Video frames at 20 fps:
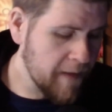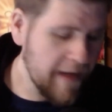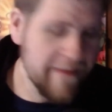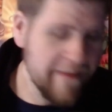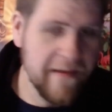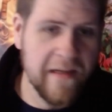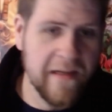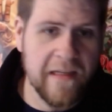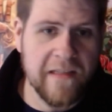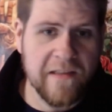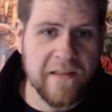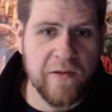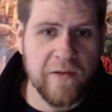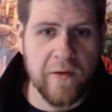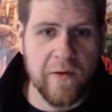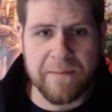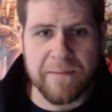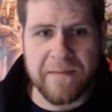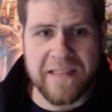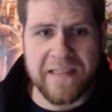And then it's
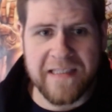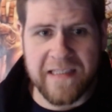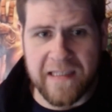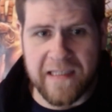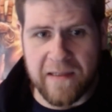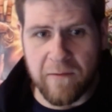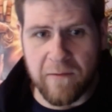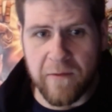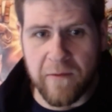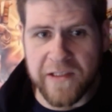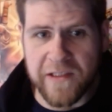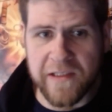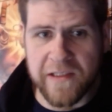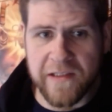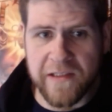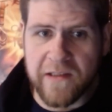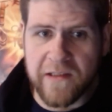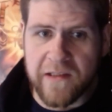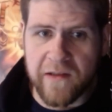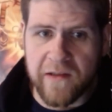USB-C, which
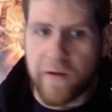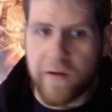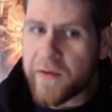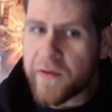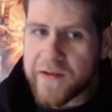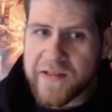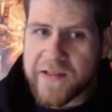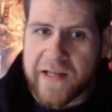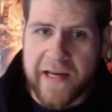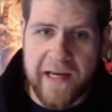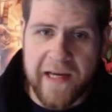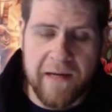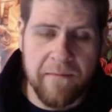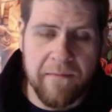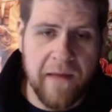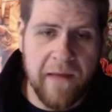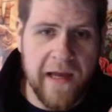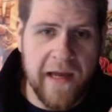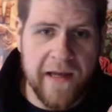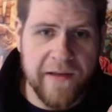is still the same
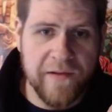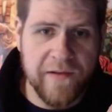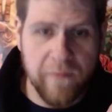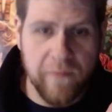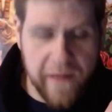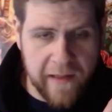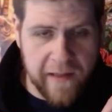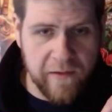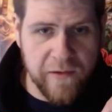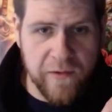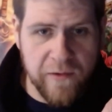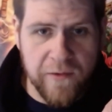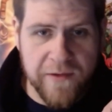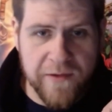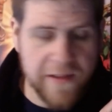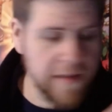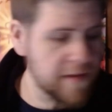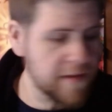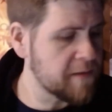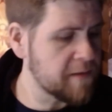as a regular
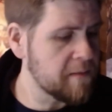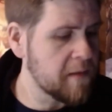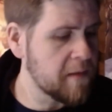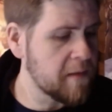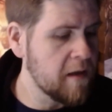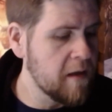DualSense.